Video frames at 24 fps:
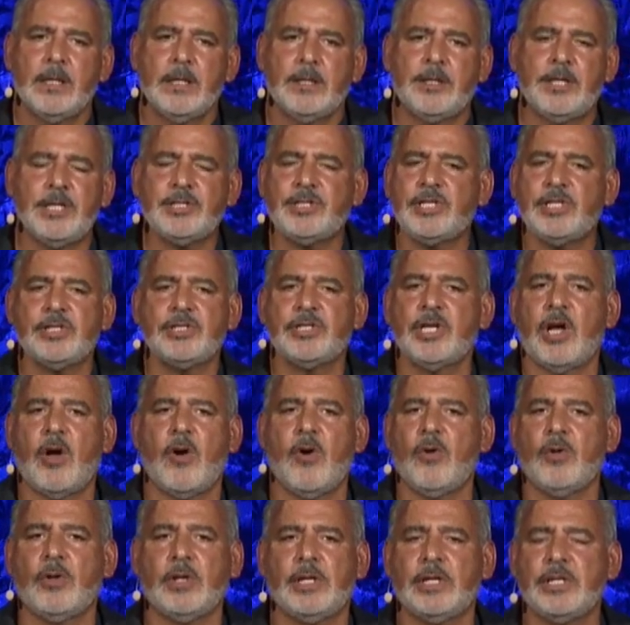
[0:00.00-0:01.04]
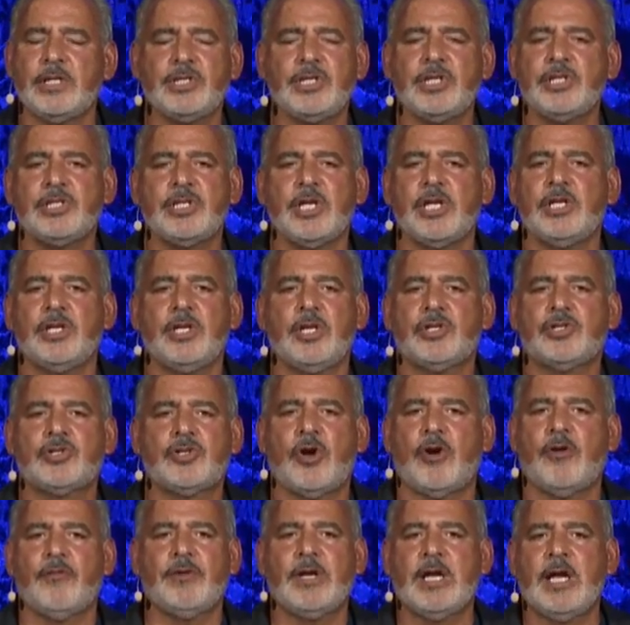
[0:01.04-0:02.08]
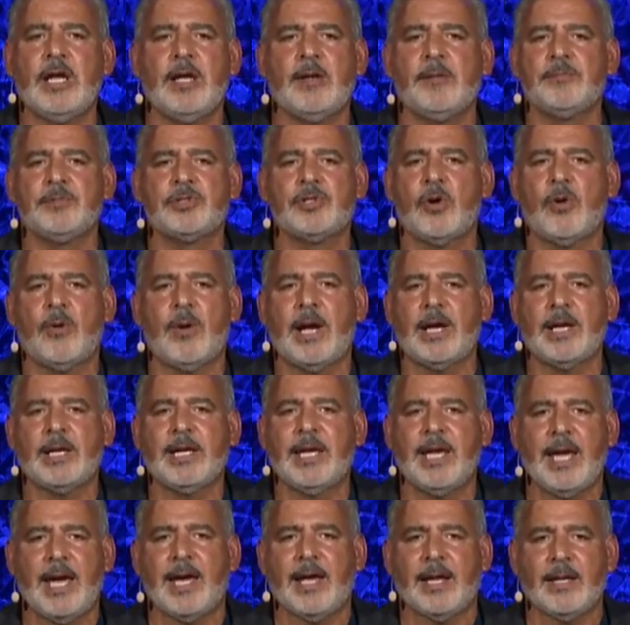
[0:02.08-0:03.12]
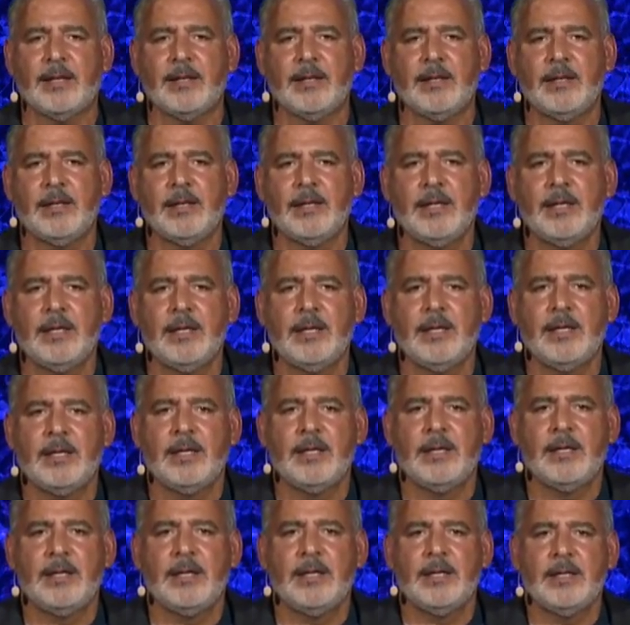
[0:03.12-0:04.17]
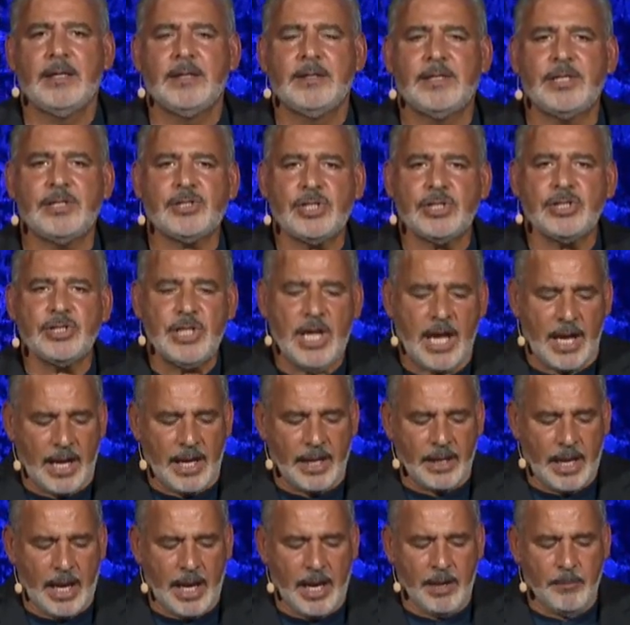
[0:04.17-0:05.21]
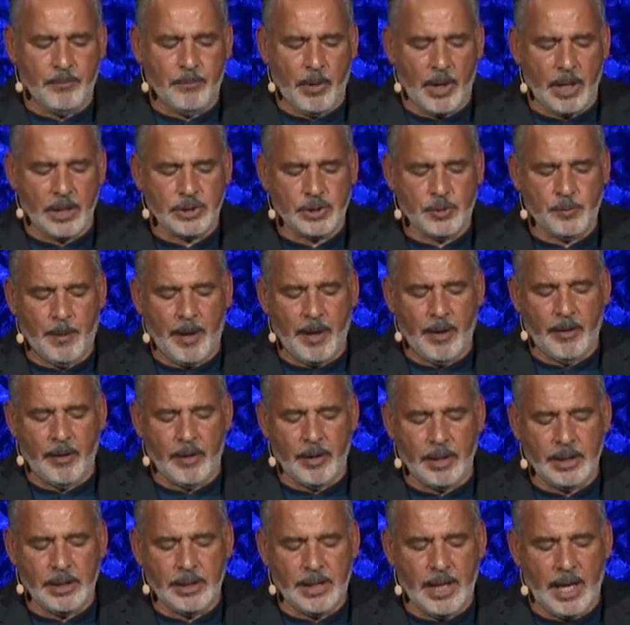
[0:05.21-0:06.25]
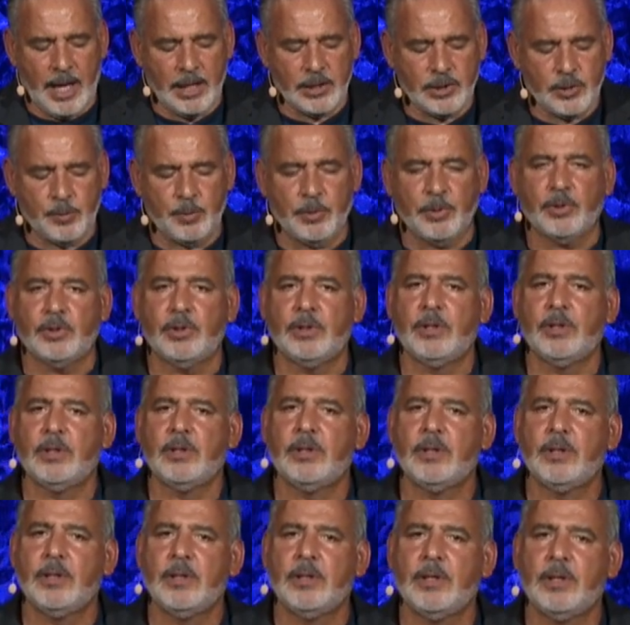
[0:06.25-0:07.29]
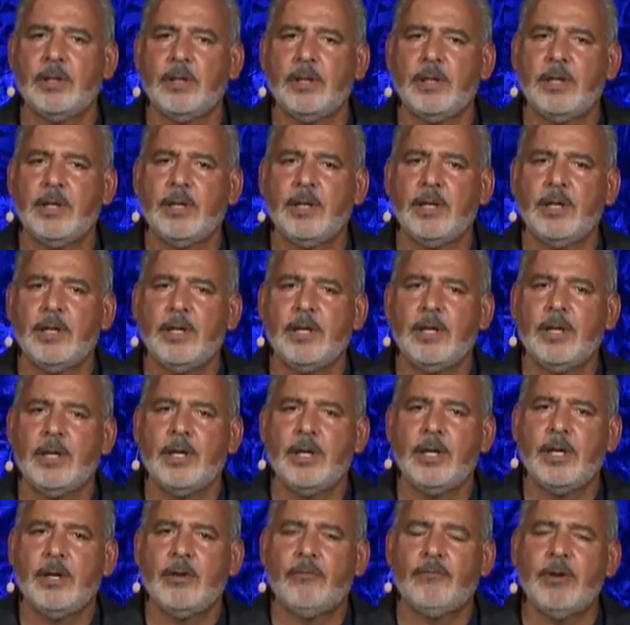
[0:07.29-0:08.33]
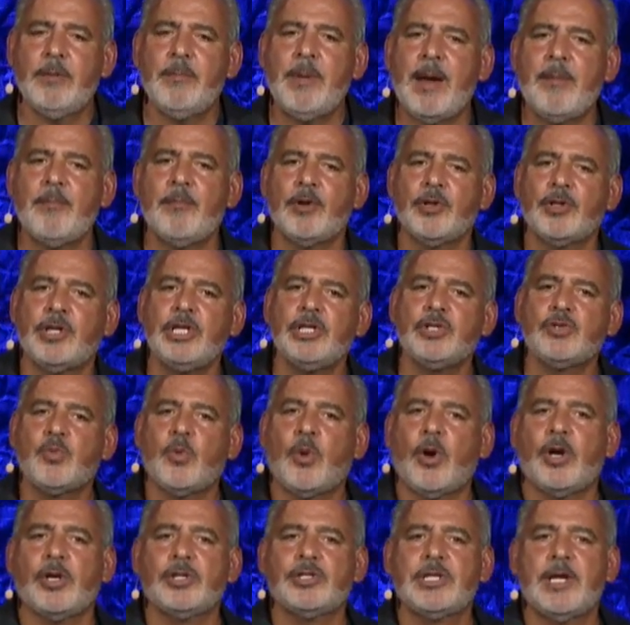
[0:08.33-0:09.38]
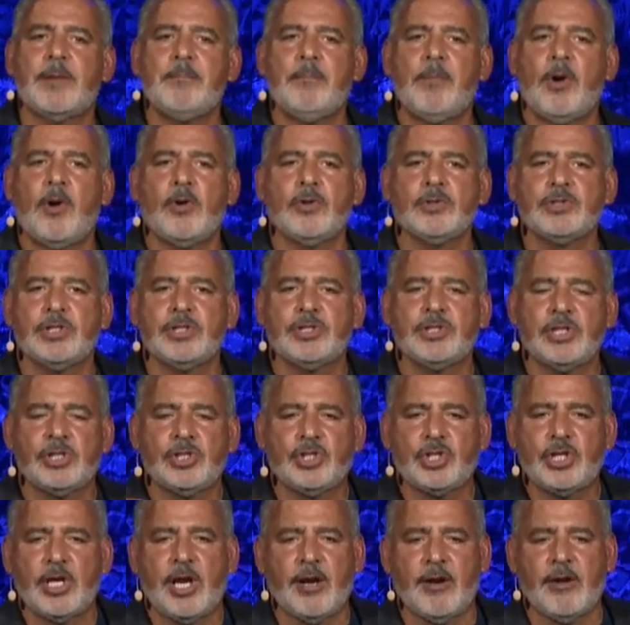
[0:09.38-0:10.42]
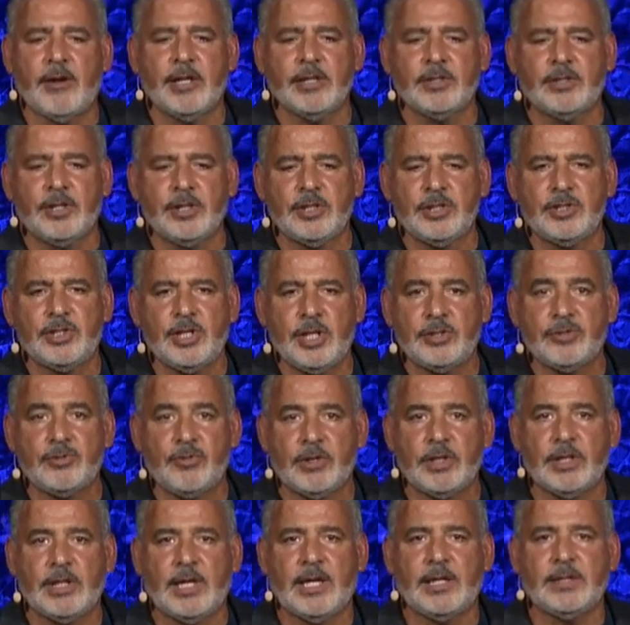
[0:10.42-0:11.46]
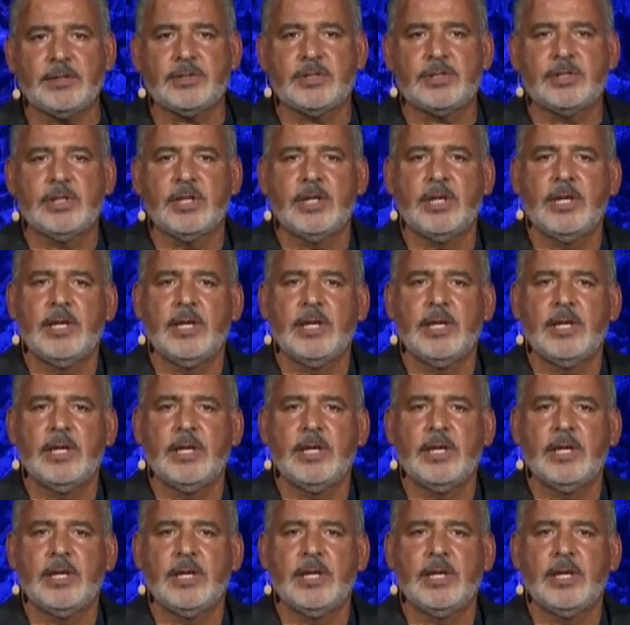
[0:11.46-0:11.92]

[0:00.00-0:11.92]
This, is all, this isn't serving him so I get. This is not a prosperity gospel. Remember, these words that Moses is sharing to these Israelites,